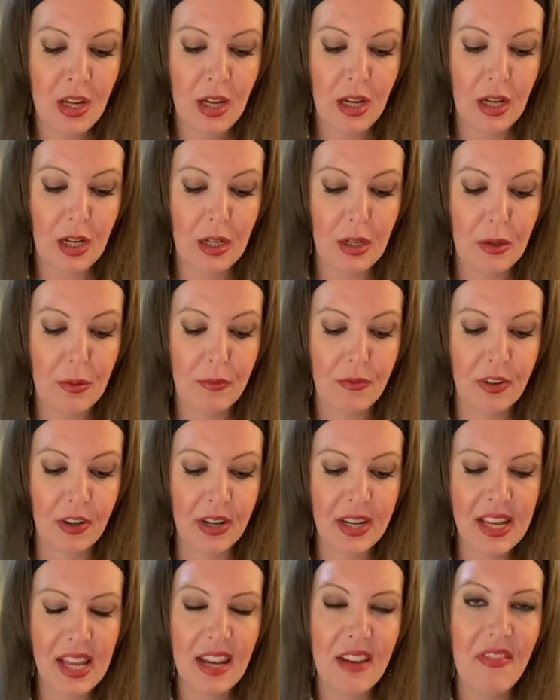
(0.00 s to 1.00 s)
uh,
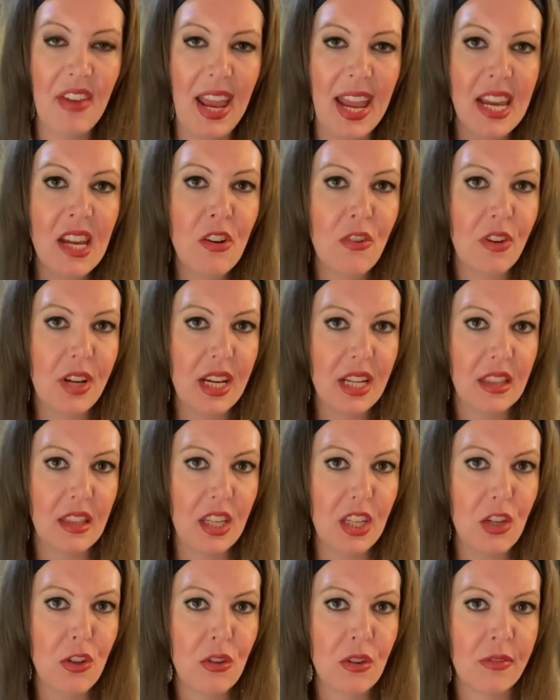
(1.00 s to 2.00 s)
very kind of angry at the
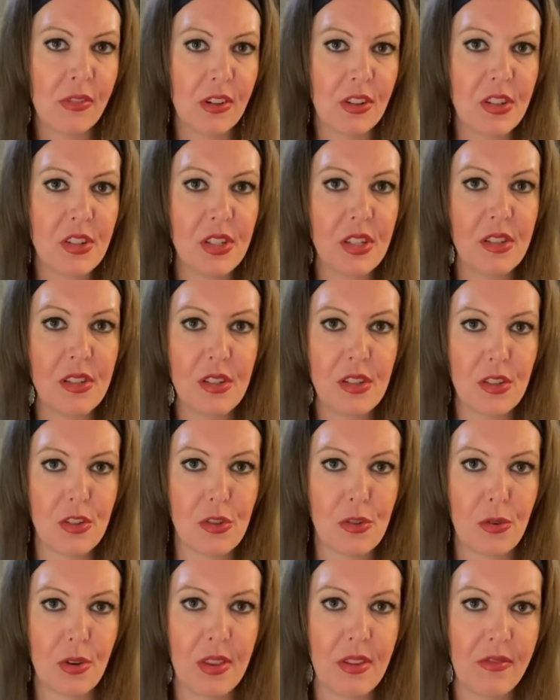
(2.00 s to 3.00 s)
universe, is, is,
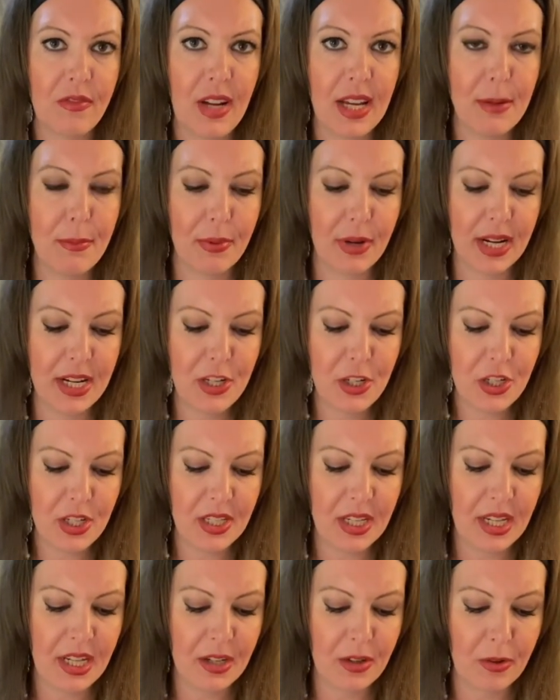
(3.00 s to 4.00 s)
sort of the
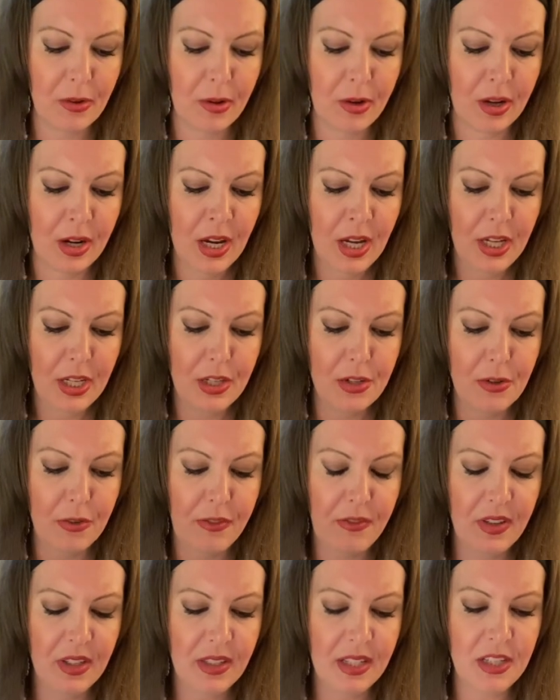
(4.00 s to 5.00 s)
vibration here, or, you know,
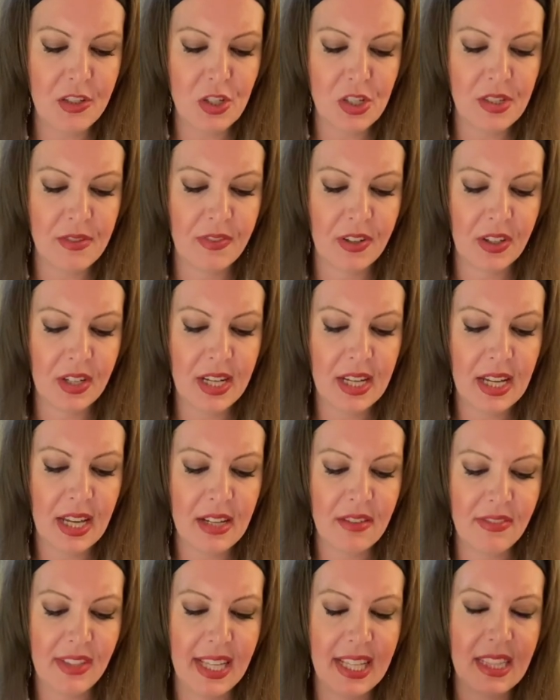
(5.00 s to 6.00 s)
feeling just very kind
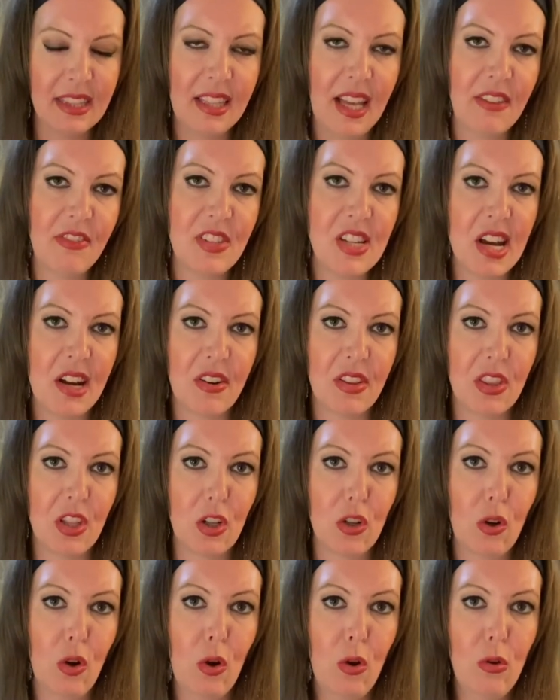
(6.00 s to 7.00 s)
of like left out in the
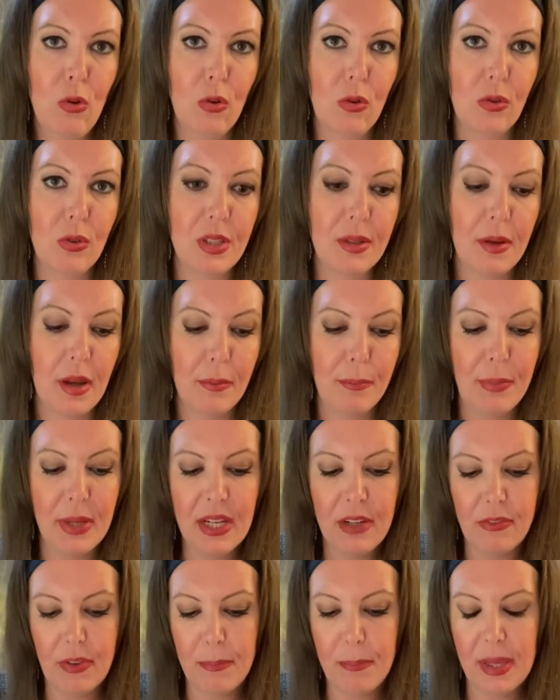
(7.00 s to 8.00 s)
cold, a, a bit
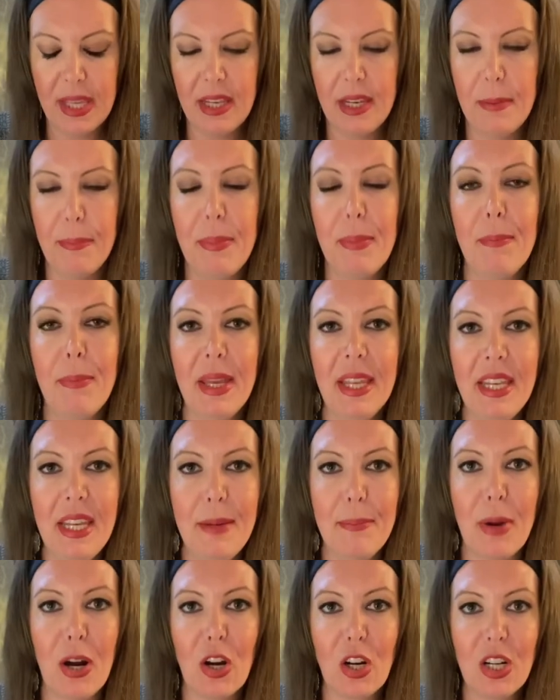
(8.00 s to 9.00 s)
of a pity, pity
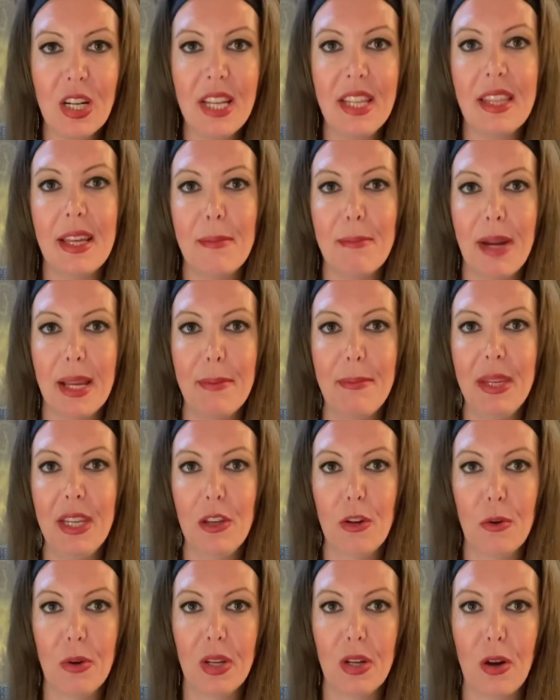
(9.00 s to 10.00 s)
party that might be
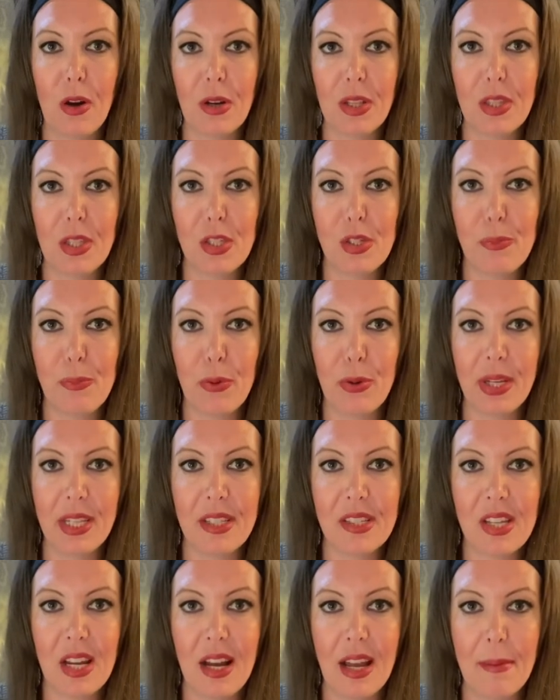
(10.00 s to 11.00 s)
going on at this point
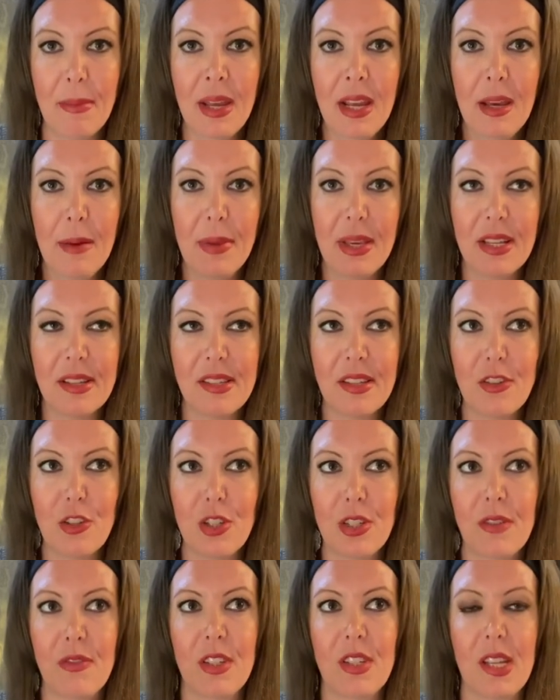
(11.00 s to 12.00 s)
in time because it
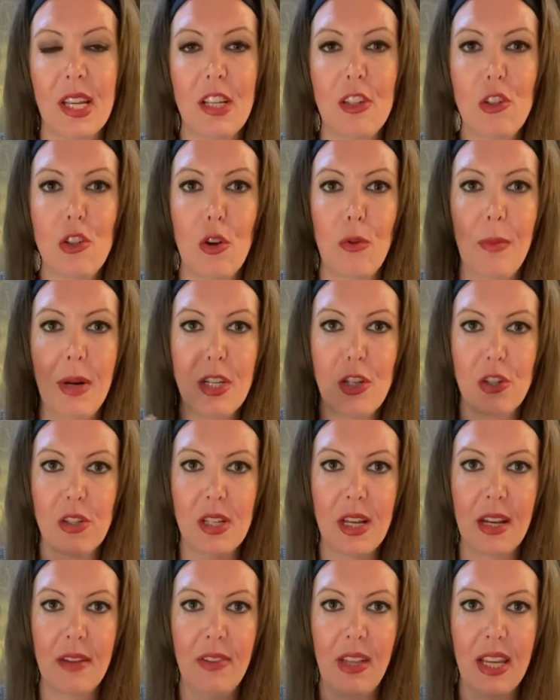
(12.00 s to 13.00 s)
just feels like so much is
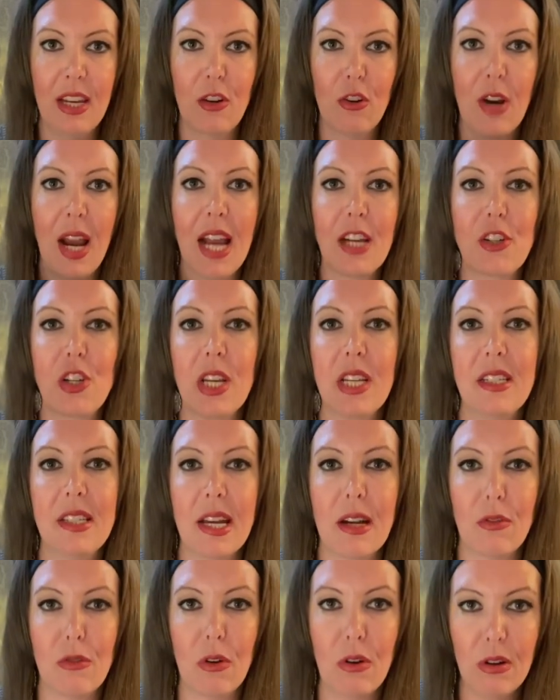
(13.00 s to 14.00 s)
kind of like crashing
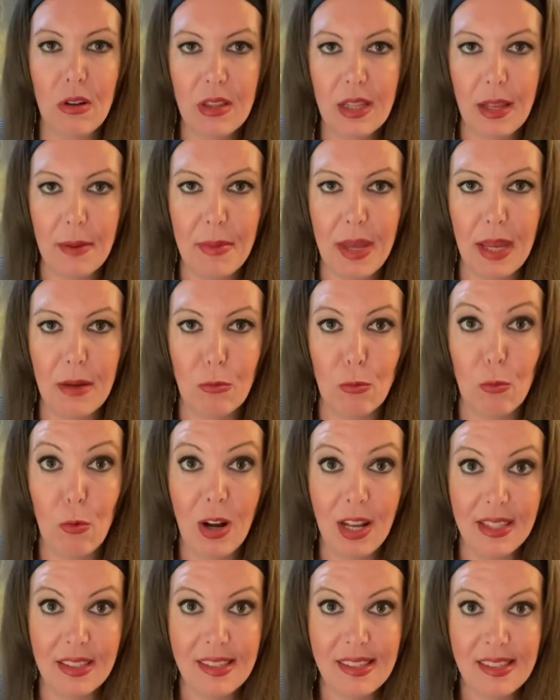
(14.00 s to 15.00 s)
down on them at
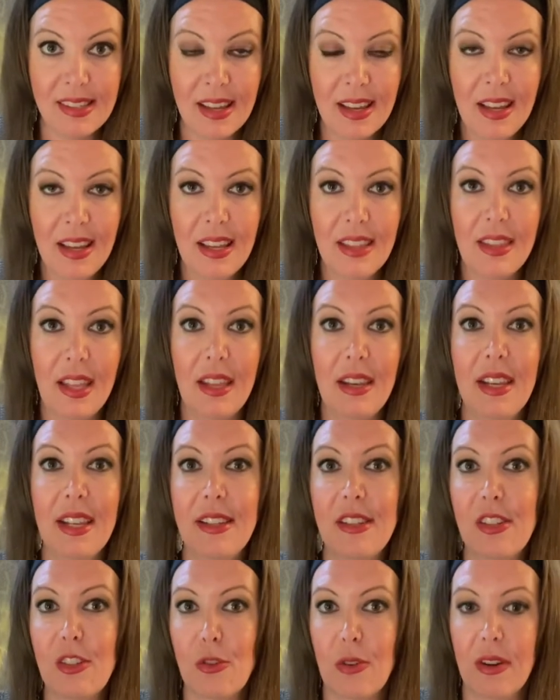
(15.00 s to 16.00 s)
once that
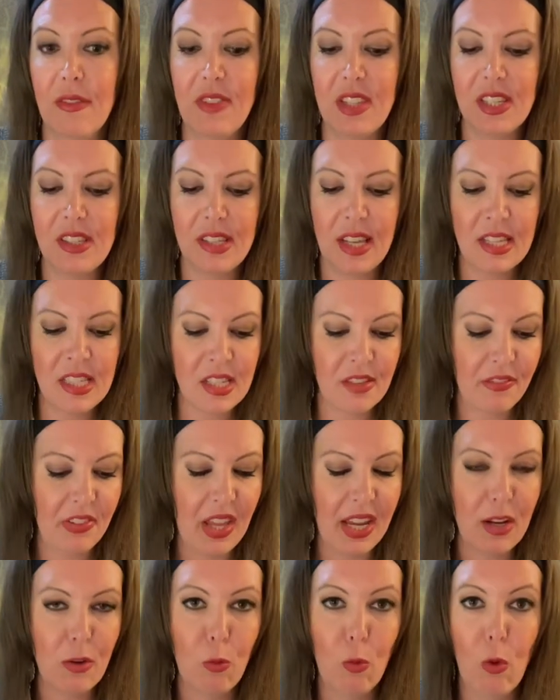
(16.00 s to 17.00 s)
it's sort of the sense of
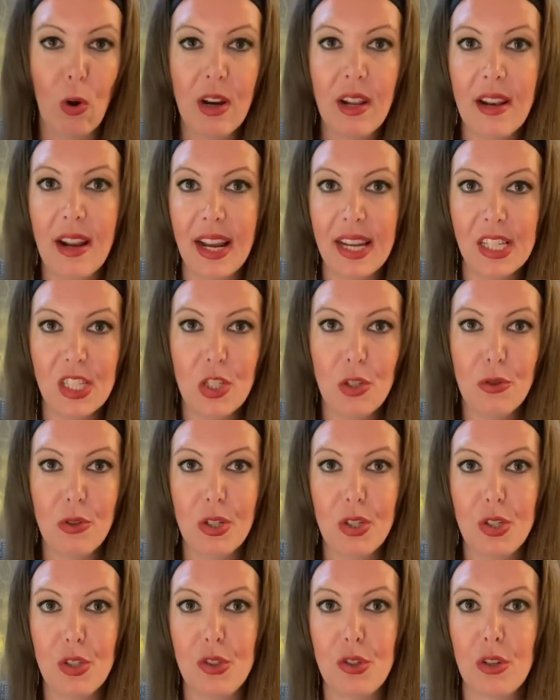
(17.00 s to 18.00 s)
like, what did I do to
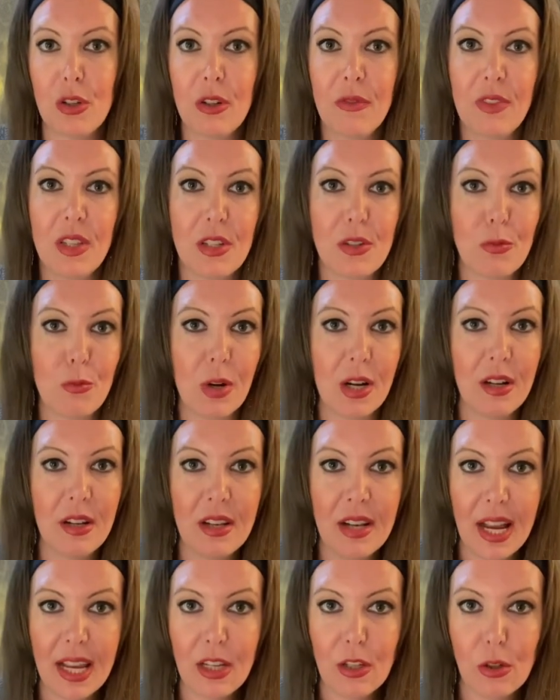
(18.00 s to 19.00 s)
deserve this? Where
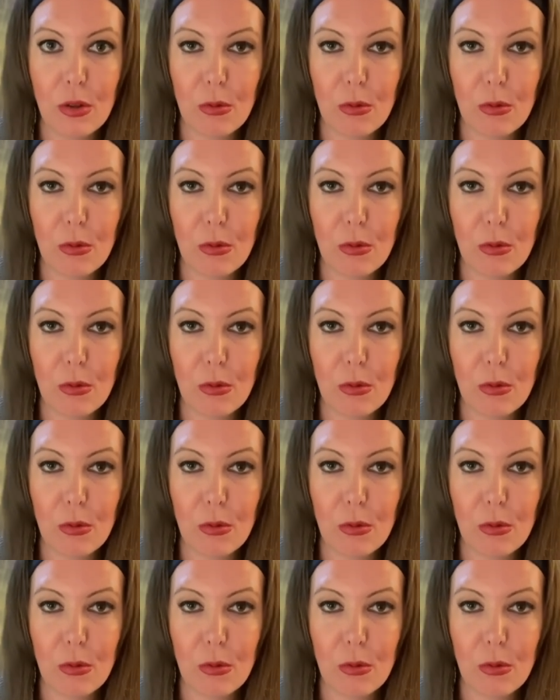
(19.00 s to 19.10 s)
did I go